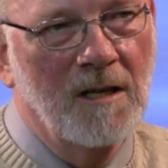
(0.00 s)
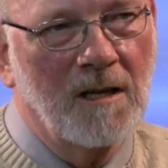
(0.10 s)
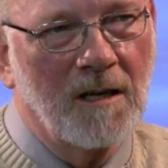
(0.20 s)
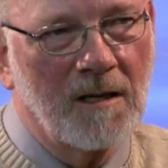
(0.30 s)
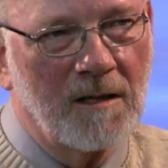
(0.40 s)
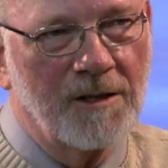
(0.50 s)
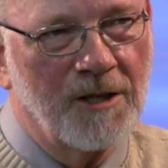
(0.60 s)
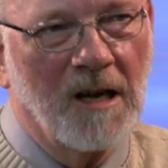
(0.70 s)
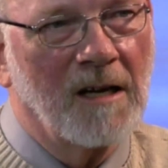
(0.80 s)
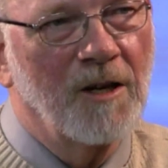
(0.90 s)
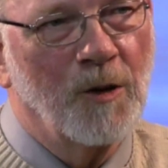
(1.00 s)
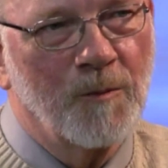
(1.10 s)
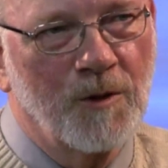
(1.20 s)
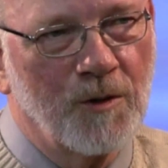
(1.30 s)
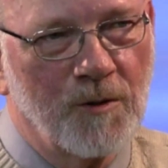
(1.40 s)
uh, it did not
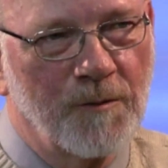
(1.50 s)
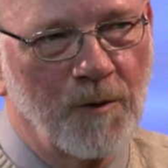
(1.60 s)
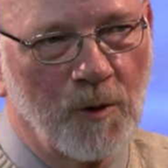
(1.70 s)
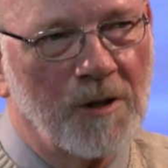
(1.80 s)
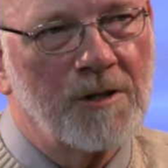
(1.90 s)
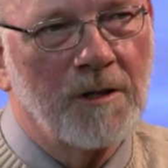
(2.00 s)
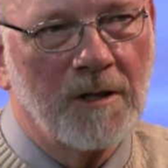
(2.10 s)
come to fruition.